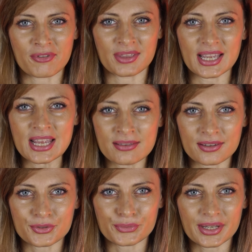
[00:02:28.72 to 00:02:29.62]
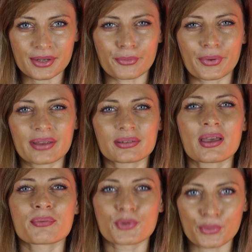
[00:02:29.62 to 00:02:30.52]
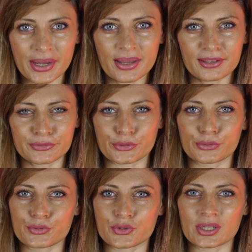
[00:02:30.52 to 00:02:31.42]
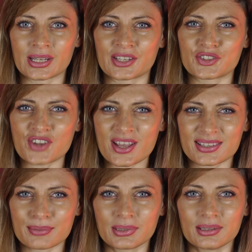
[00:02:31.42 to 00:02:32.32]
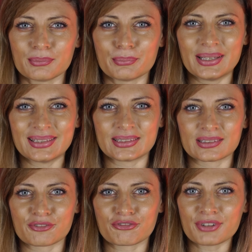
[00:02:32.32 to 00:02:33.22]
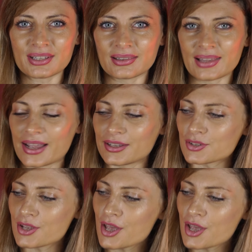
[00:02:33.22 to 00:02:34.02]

the industry, Crane M3 introduced an adjustable built-in fill light